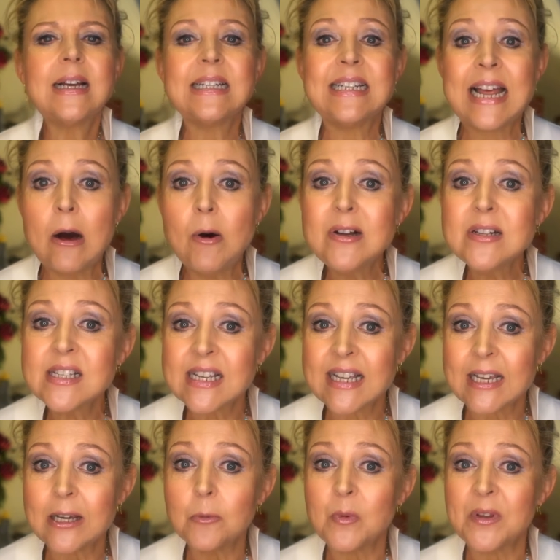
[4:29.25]
Now I'll
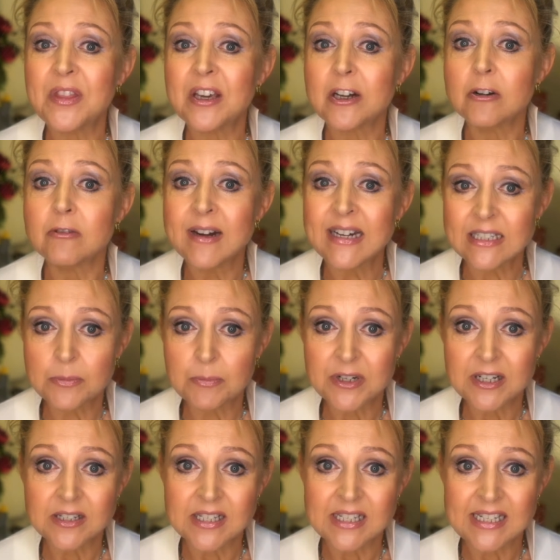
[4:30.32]
say it with the correct
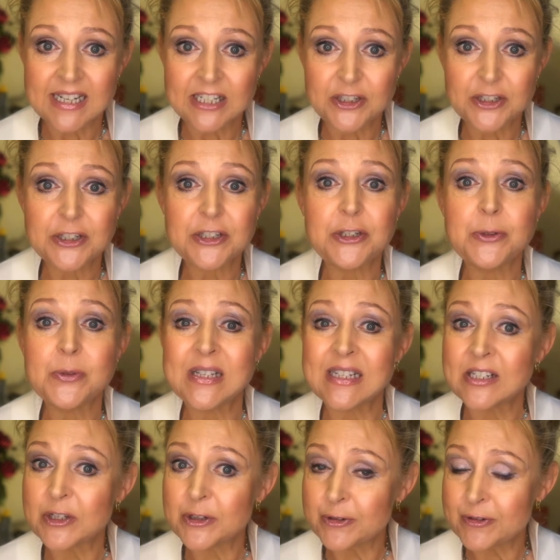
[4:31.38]
pronunciation using
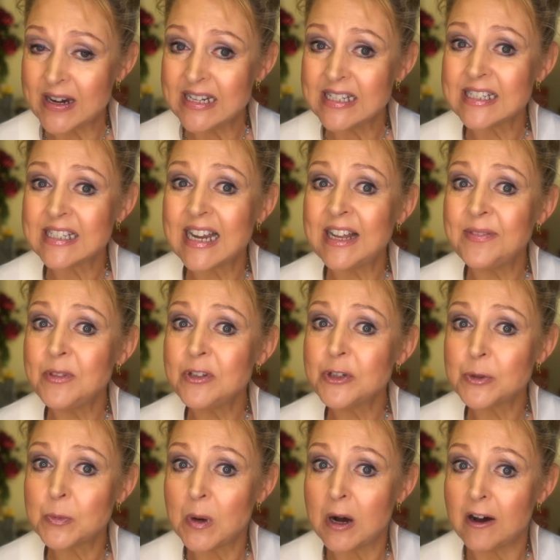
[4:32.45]
stress and the
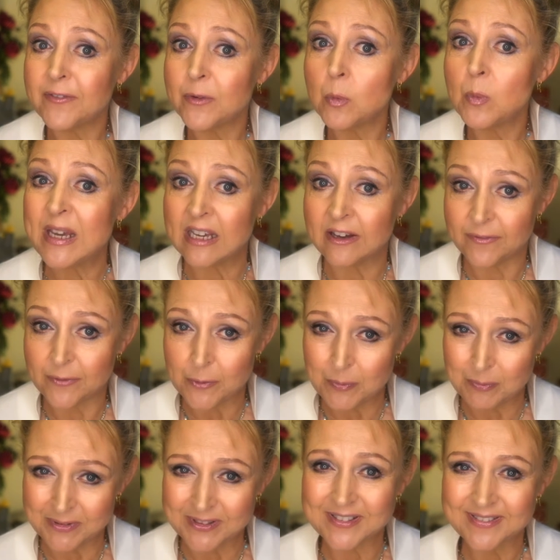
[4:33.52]
schwa for weak
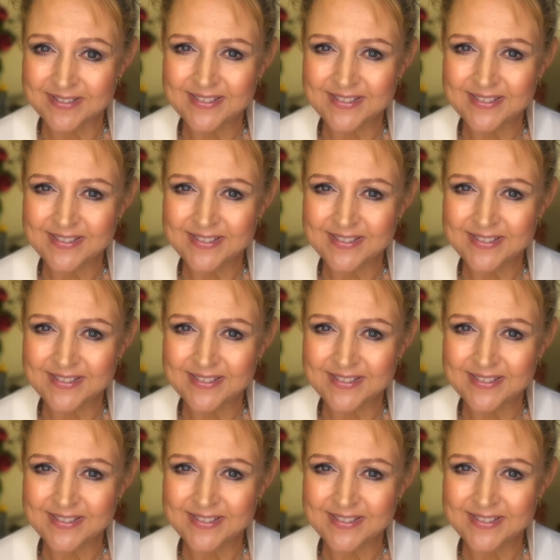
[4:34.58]
forms.